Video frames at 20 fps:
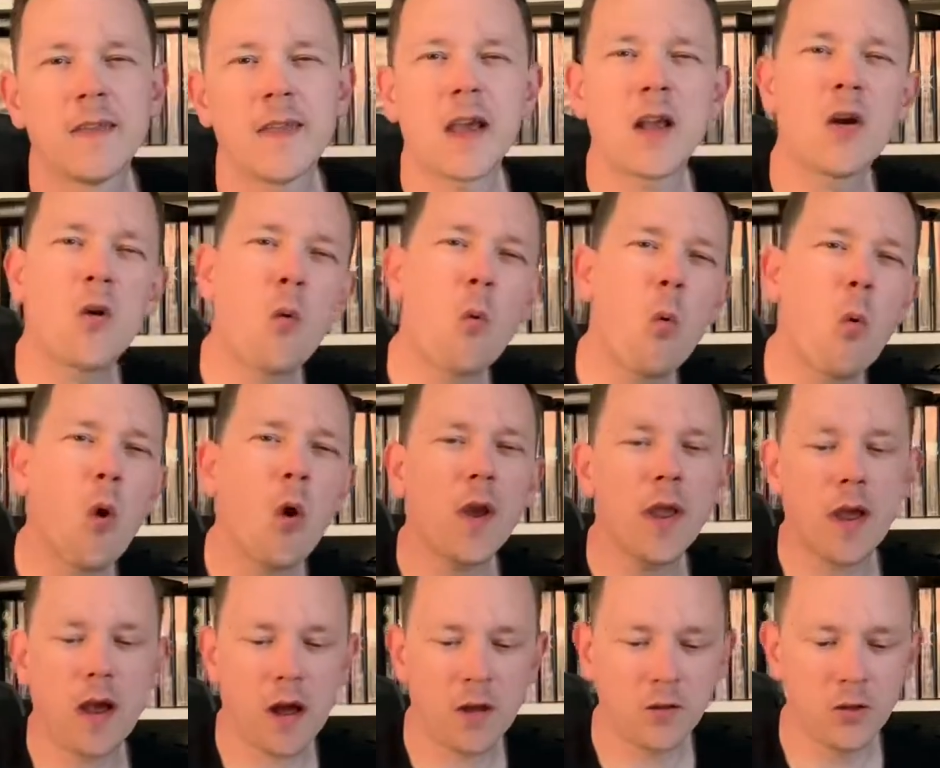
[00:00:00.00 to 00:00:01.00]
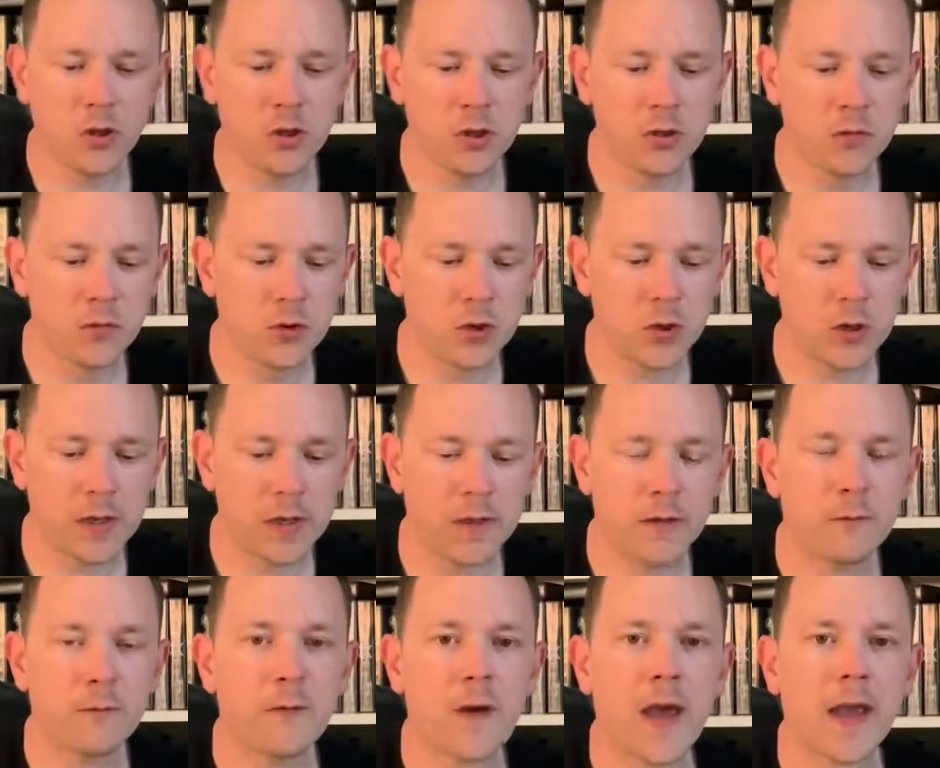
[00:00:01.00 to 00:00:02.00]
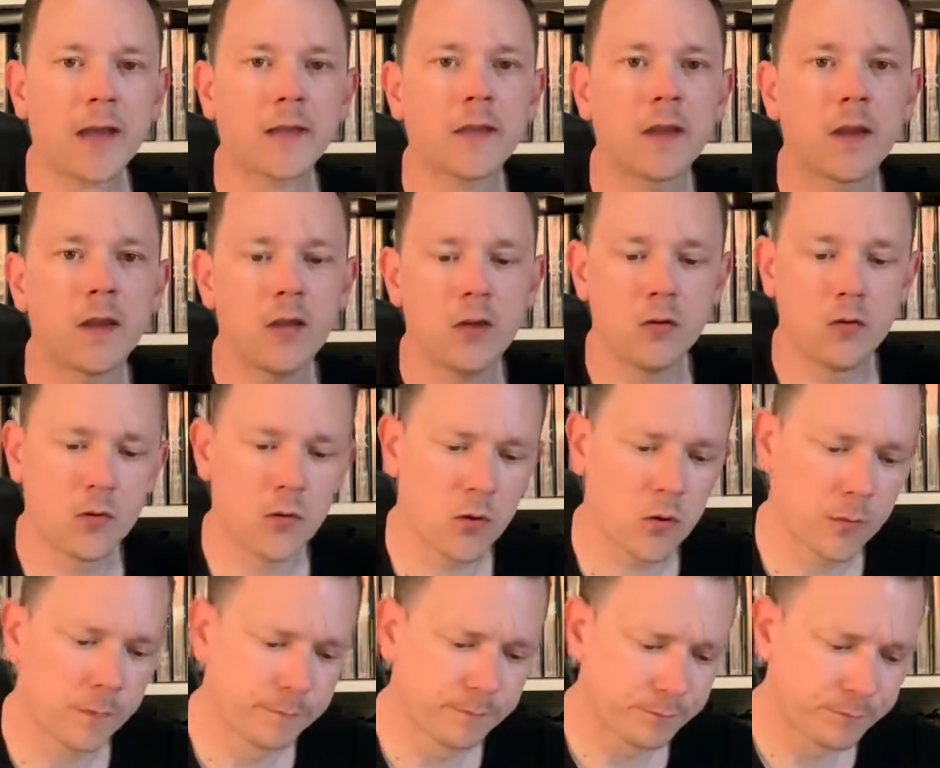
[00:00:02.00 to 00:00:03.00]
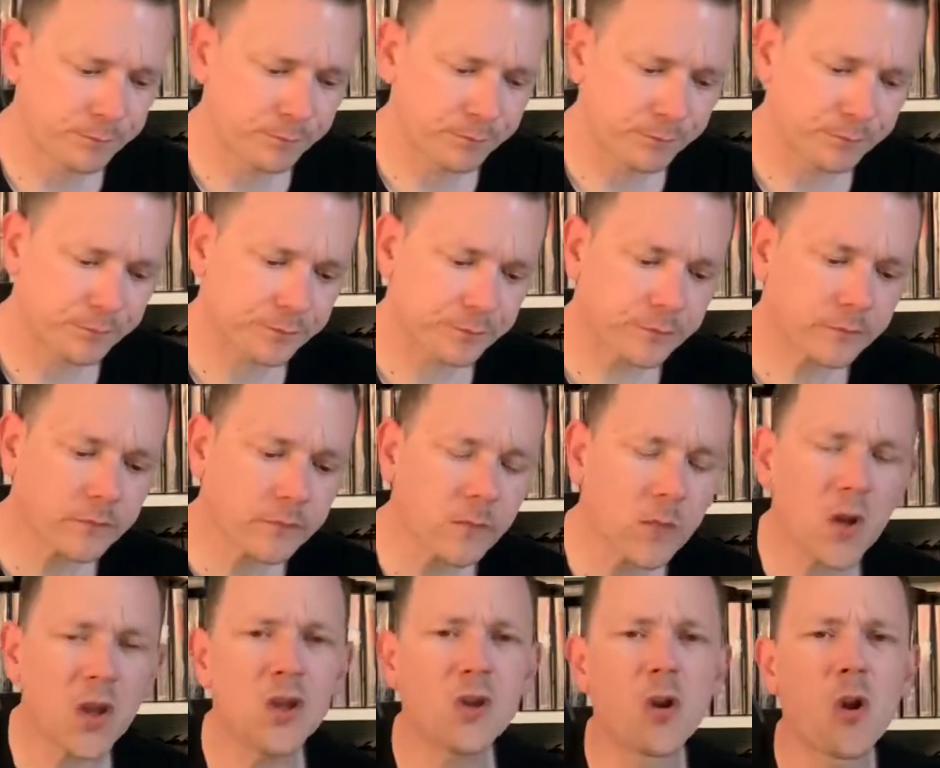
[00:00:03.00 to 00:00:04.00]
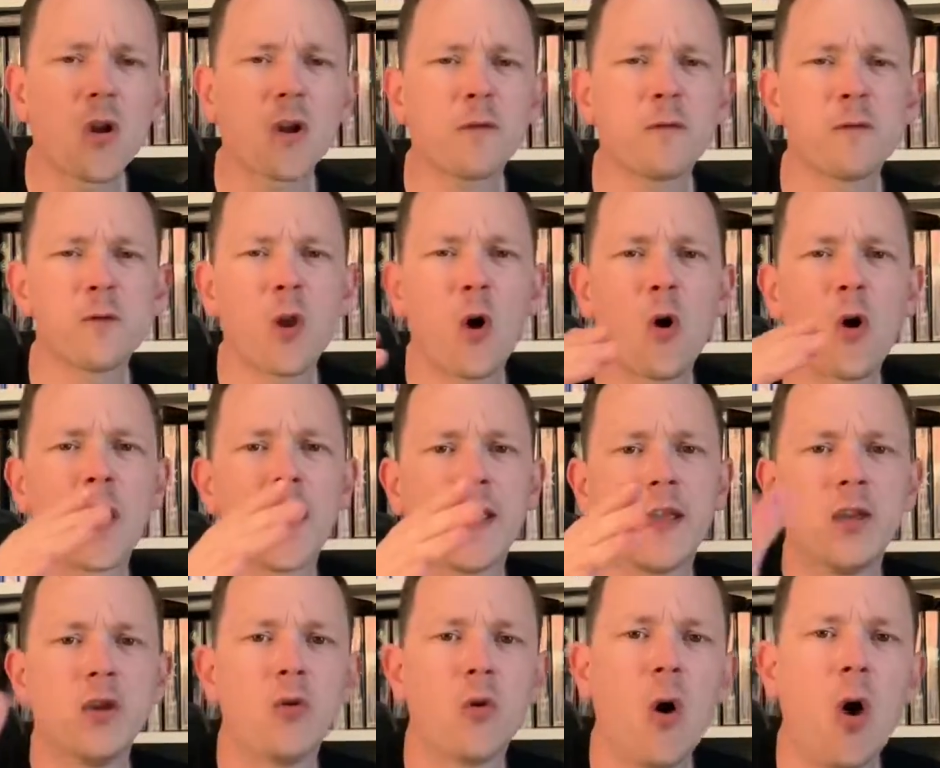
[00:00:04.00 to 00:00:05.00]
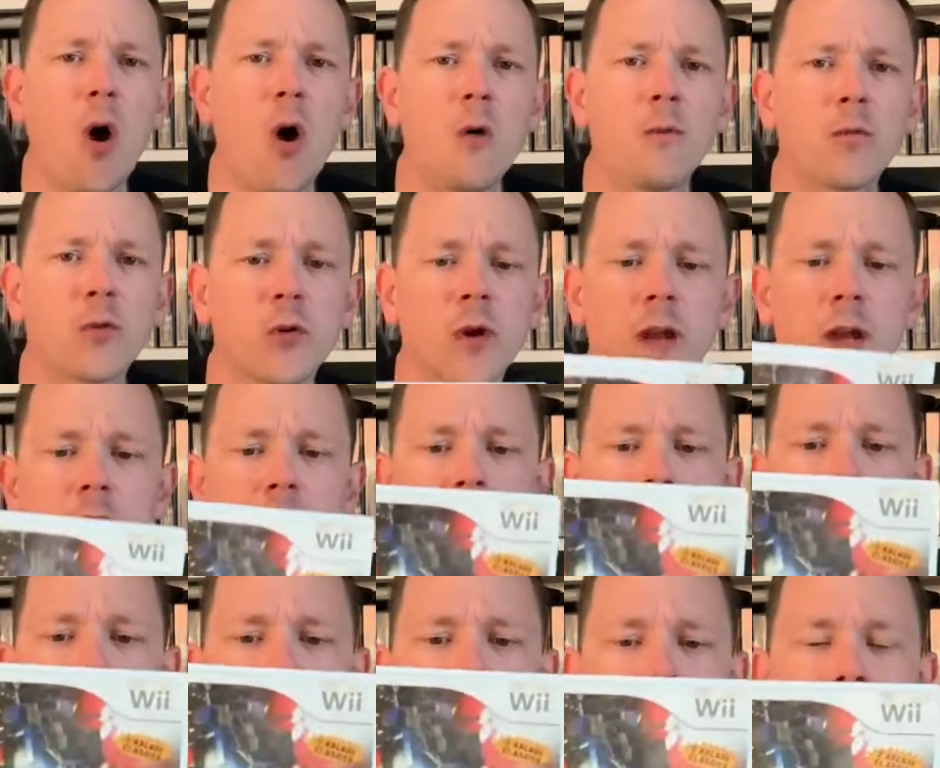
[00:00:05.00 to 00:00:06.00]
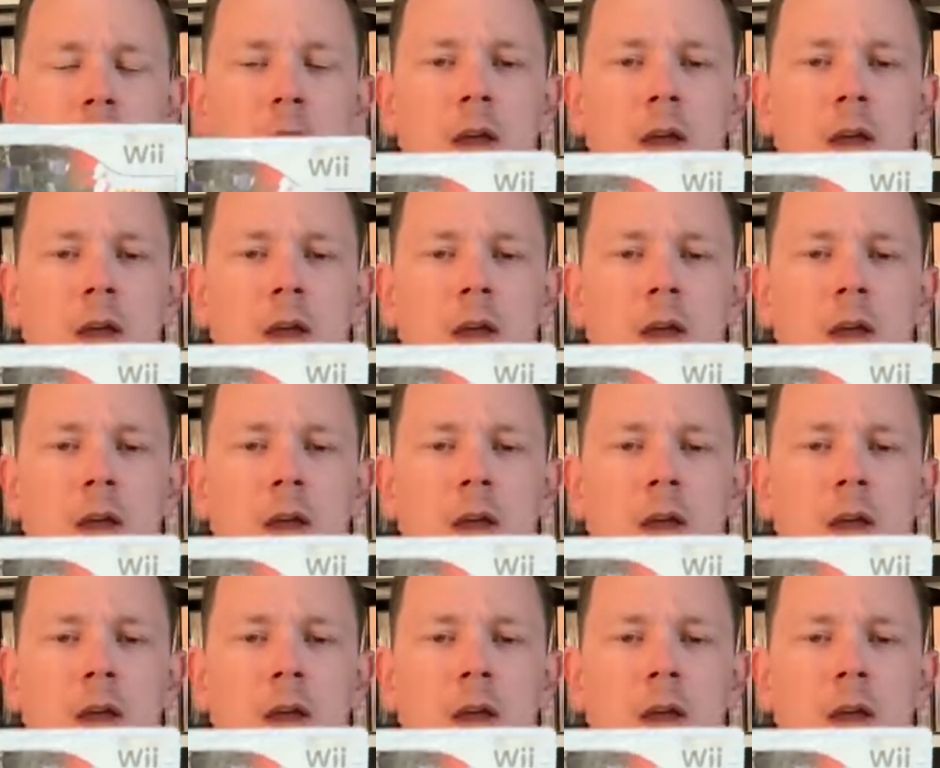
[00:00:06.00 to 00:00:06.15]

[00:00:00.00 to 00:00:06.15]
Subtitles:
They're quite unusual in the fact that you're like flying, you're hovering around,